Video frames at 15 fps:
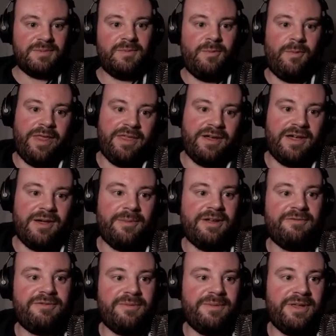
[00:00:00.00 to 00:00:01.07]
weather coming
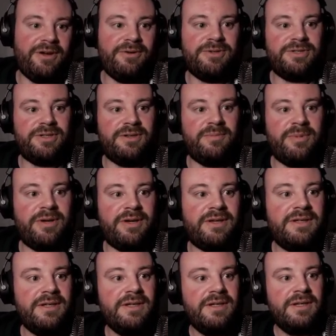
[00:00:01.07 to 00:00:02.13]
in from the ocean, but
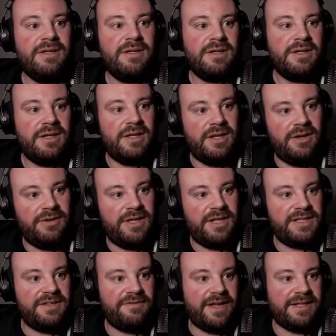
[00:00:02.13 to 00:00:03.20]
you know,
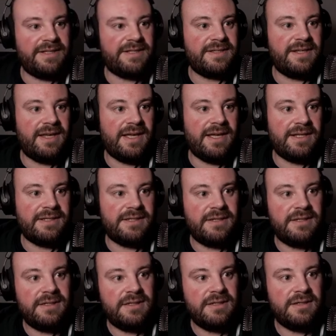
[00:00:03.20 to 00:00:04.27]
it's a fantasy land.
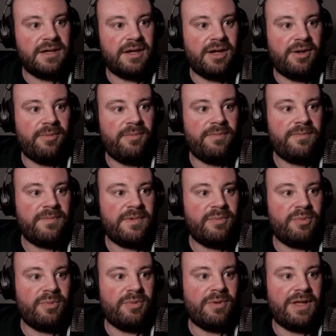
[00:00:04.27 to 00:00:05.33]

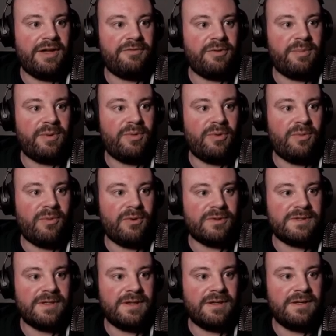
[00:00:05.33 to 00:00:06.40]
We'll have a bit more
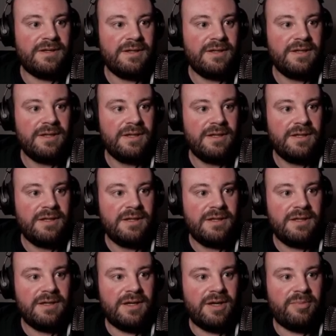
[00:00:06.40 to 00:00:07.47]
water
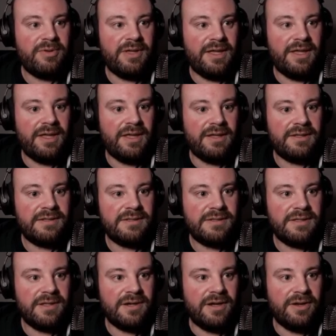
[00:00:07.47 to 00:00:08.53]
up here
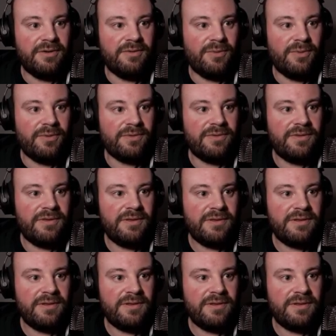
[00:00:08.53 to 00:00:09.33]
to the kind of north.